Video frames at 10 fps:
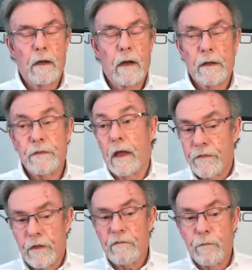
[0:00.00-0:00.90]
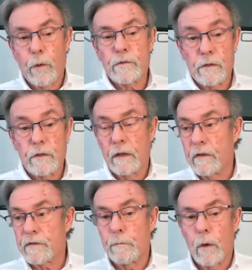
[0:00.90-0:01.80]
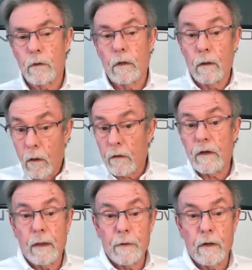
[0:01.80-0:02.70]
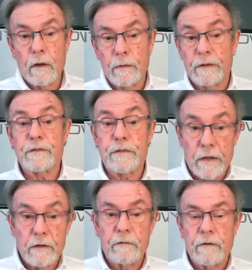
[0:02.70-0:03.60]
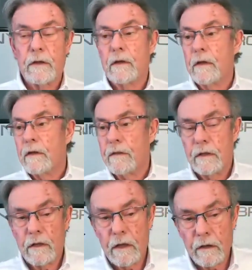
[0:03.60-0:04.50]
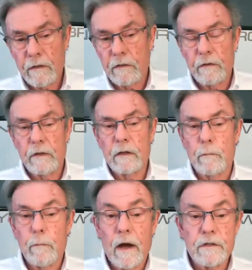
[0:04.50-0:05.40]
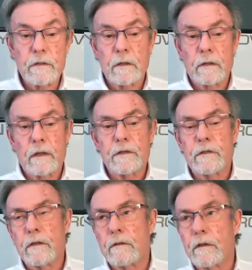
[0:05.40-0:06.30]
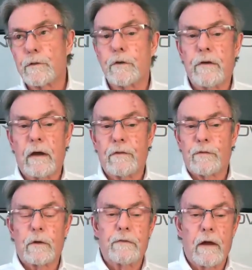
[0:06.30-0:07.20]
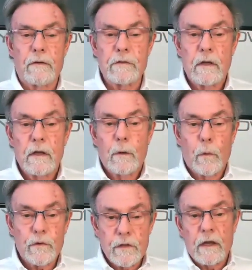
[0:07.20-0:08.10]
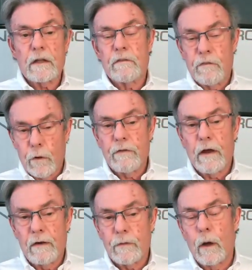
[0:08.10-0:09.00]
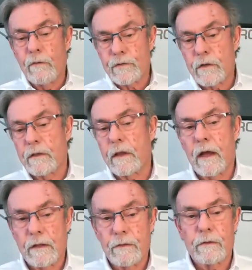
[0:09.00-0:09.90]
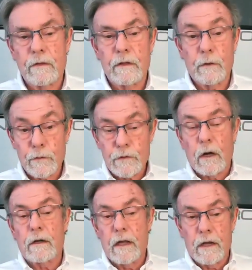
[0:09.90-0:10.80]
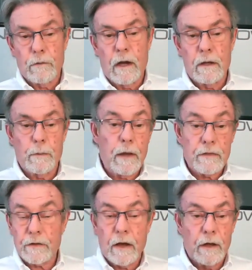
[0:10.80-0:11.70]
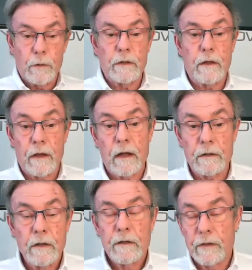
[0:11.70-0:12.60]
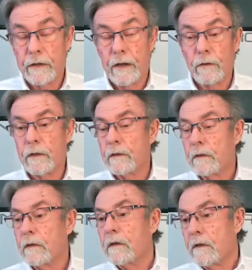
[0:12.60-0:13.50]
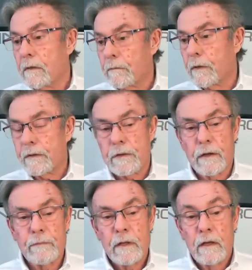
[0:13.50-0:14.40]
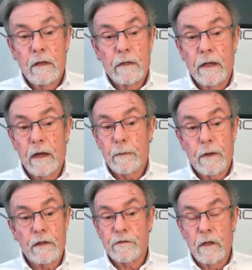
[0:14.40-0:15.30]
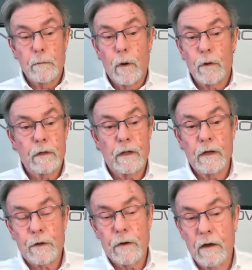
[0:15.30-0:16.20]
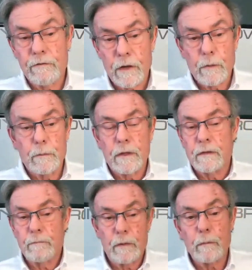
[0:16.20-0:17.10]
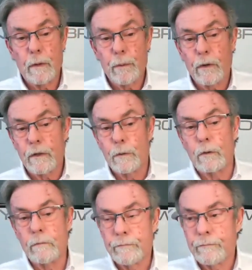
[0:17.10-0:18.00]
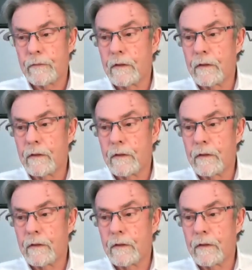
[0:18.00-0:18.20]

Uh, I, th- I, think Ford should have done this motor a long time ago instead of uh, the the modular, at least the, the two valve and three valves. Once they got the four valve, and all of a sudden they got you know, starting to get it right. We got the Coyote, they got it, they nailed it. But uh, yeah, a Godzilla motor and, and a Crown Vic would be would be pretty cool.